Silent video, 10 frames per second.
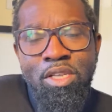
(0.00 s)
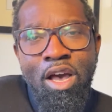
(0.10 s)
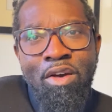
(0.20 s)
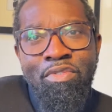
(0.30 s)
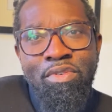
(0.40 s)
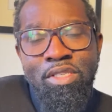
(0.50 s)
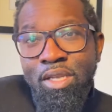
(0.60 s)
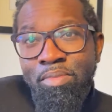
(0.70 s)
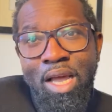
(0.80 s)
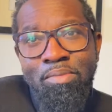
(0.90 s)
off,
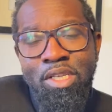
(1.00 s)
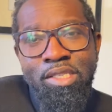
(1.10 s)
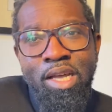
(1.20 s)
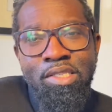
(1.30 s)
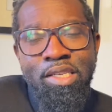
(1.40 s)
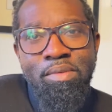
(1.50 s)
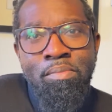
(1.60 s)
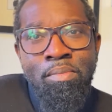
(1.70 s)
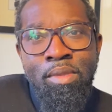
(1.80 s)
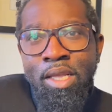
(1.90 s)
sometimes it doesn't.
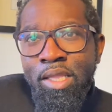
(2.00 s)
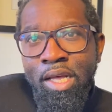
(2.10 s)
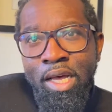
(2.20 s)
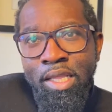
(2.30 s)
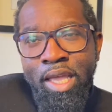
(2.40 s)
The